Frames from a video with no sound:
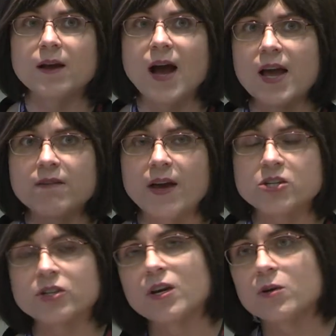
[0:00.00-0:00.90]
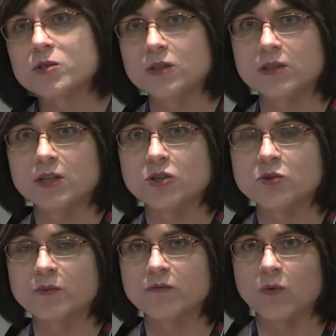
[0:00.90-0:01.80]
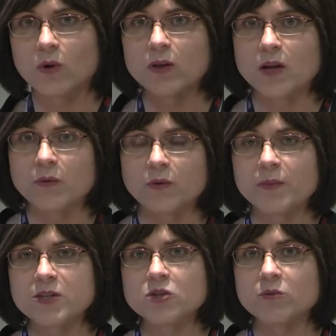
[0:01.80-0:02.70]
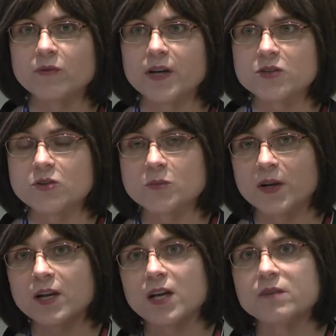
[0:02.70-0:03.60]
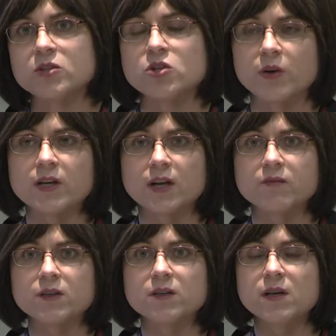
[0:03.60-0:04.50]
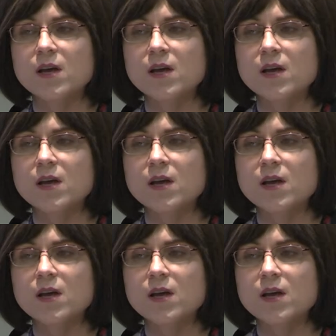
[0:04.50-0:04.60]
I have actually hosted teachers before along with my supervisor. It's been kind of a joint effort.